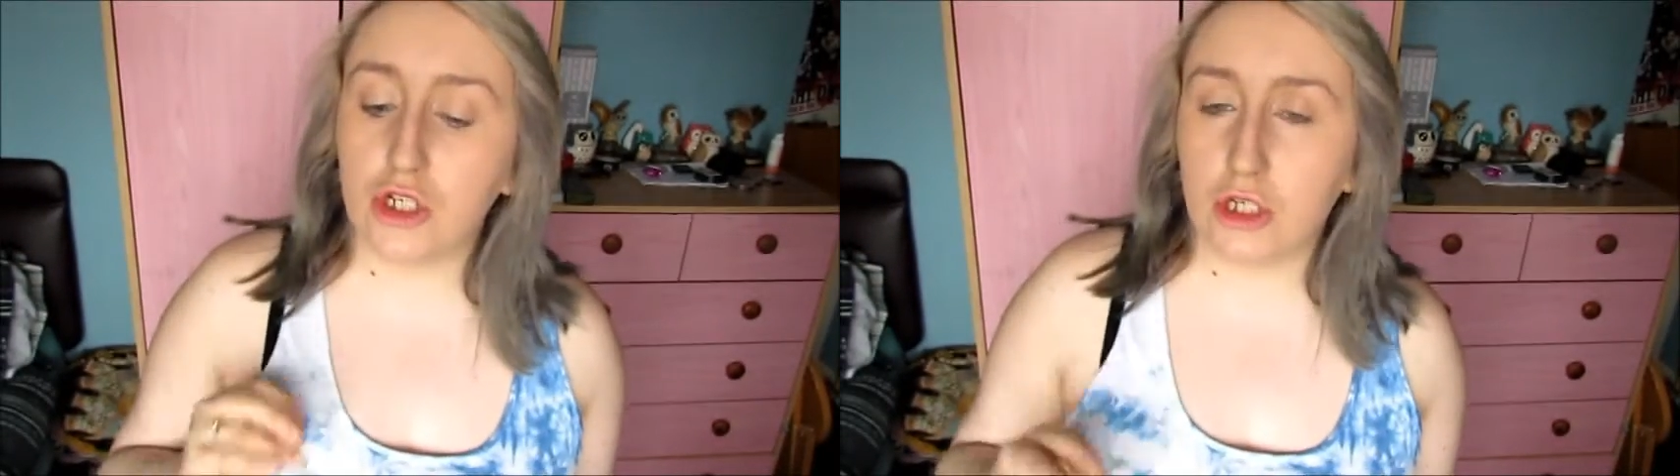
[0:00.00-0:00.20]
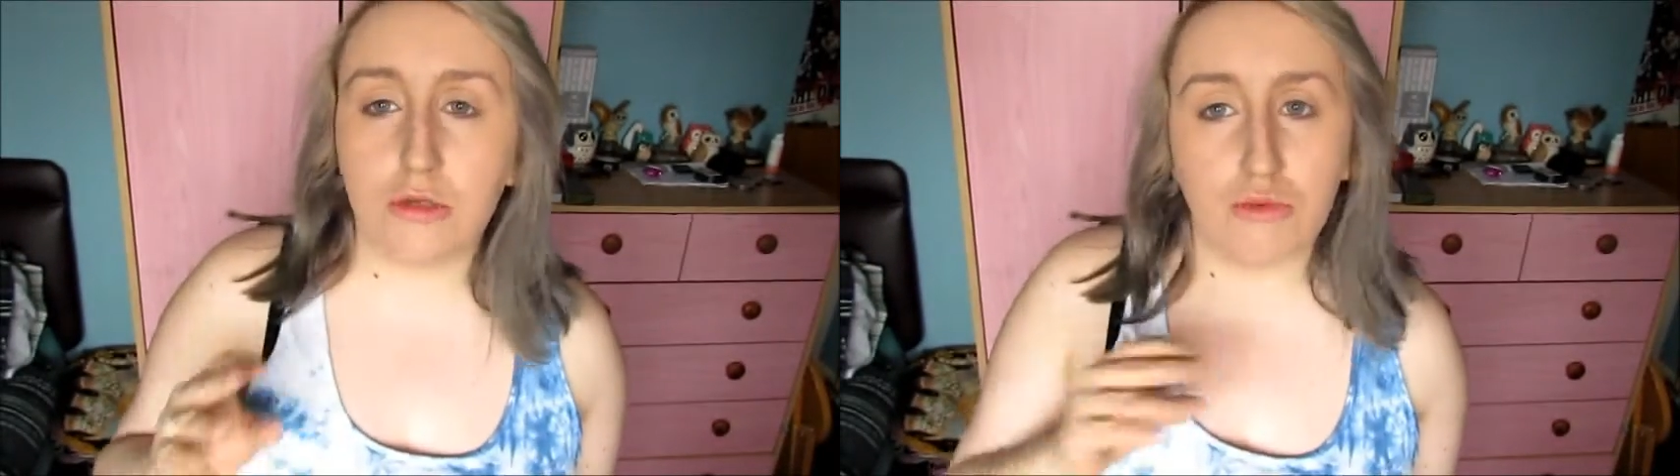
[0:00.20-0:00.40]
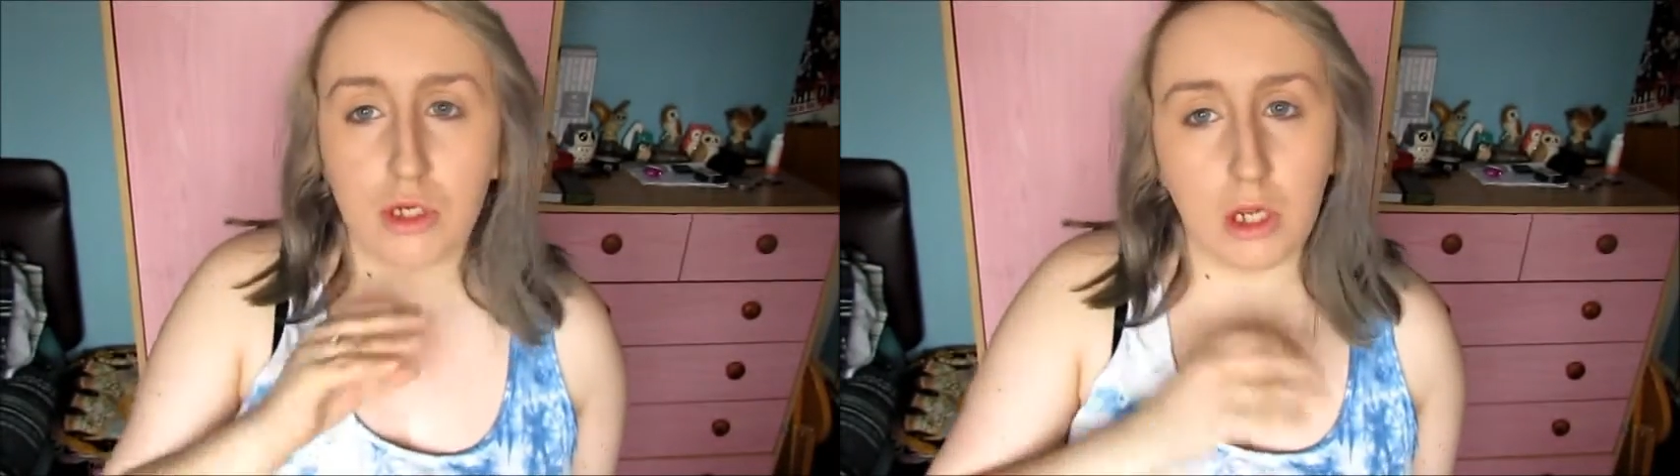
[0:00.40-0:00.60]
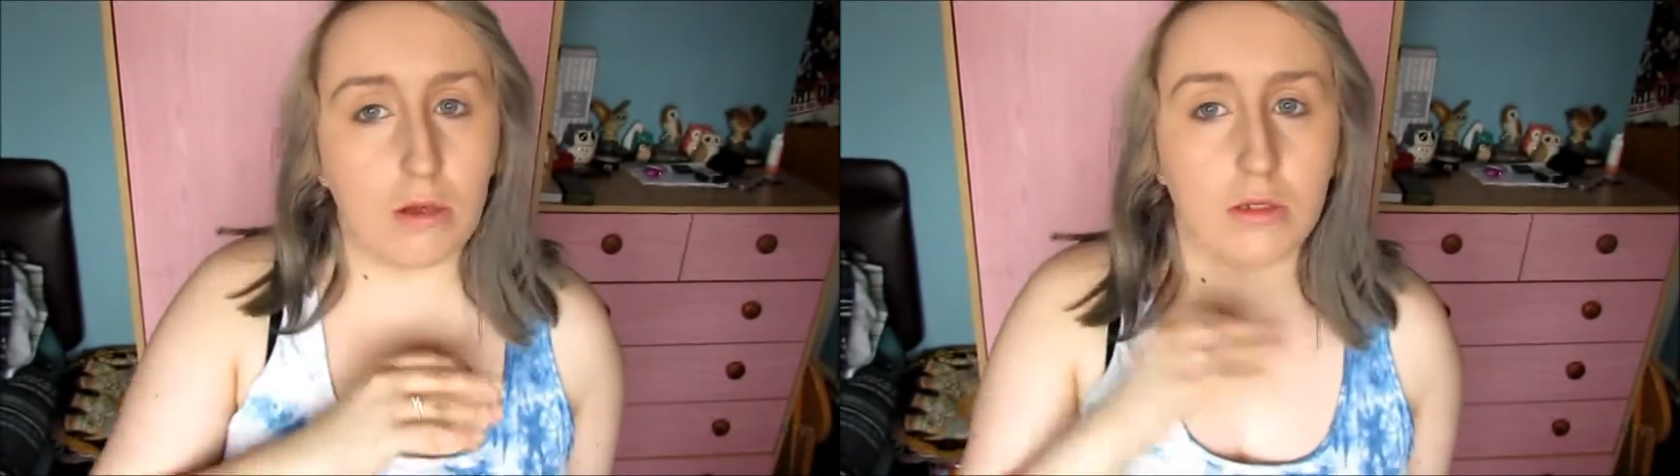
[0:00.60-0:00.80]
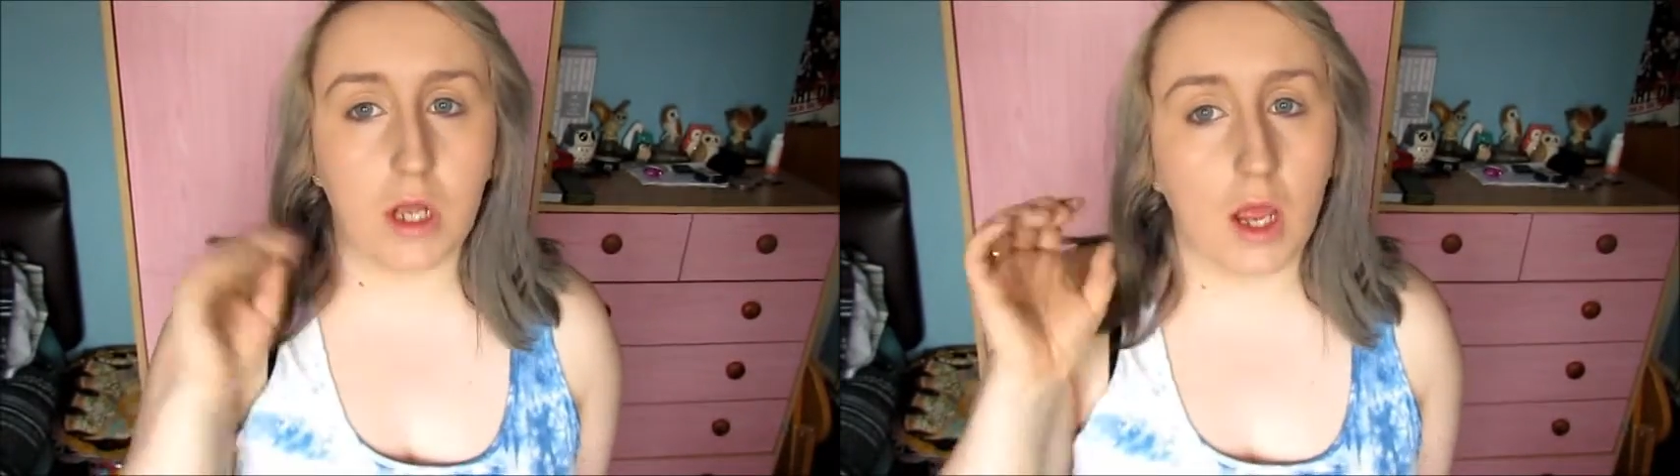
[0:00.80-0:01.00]
just would
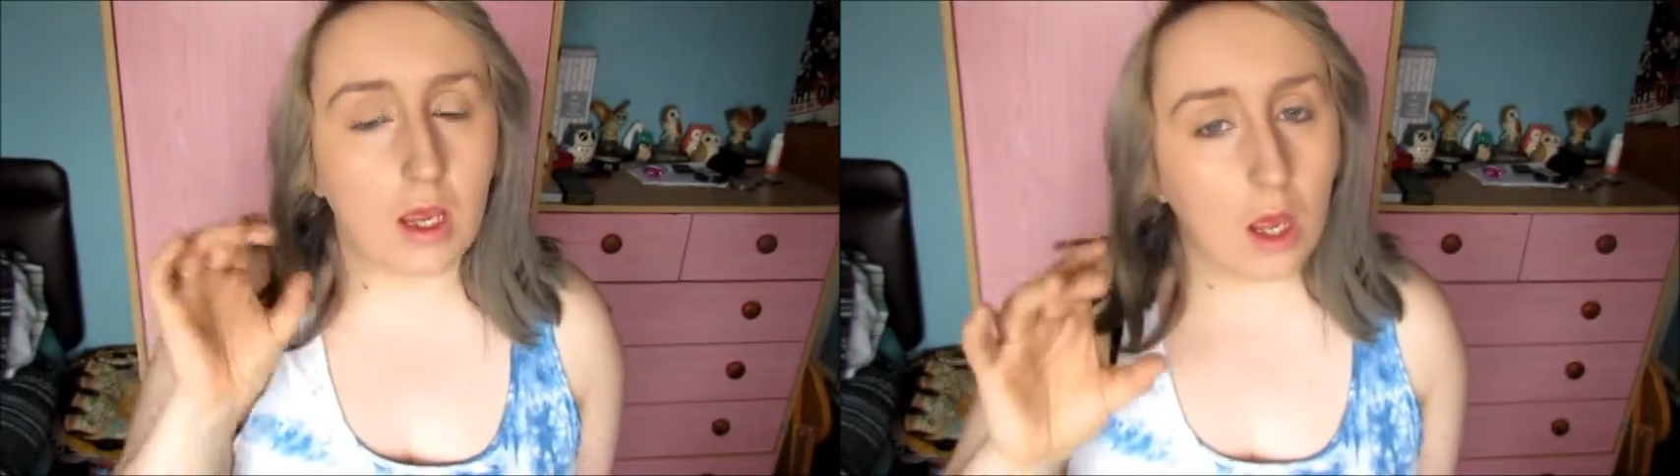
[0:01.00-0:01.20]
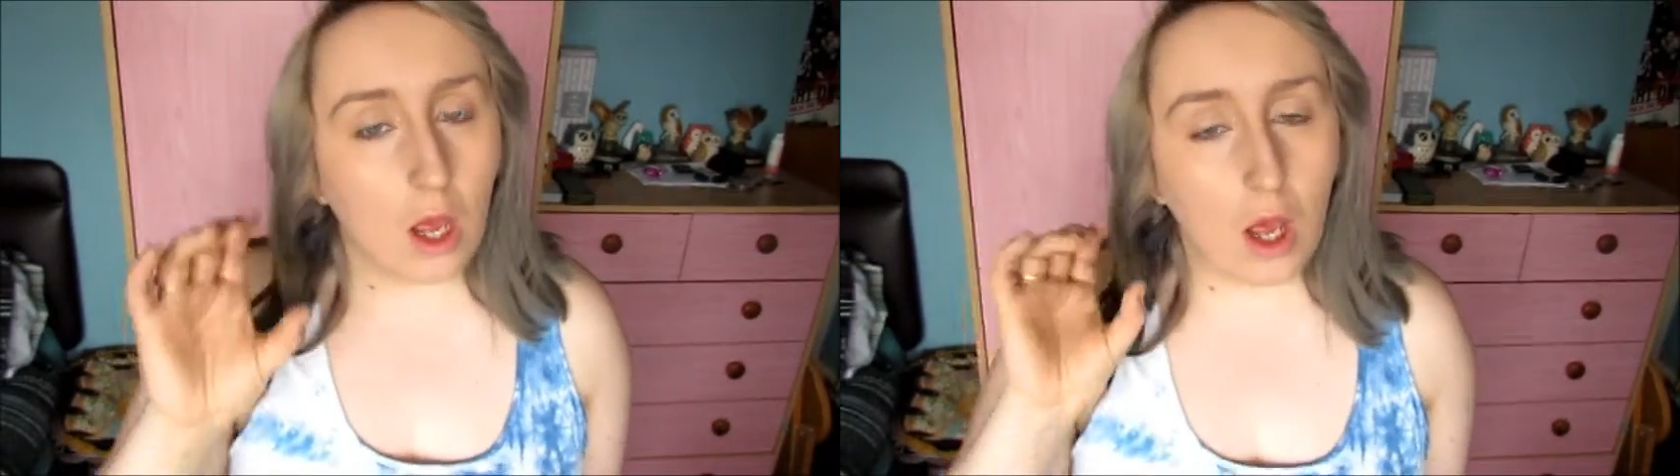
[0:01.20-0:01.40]
use like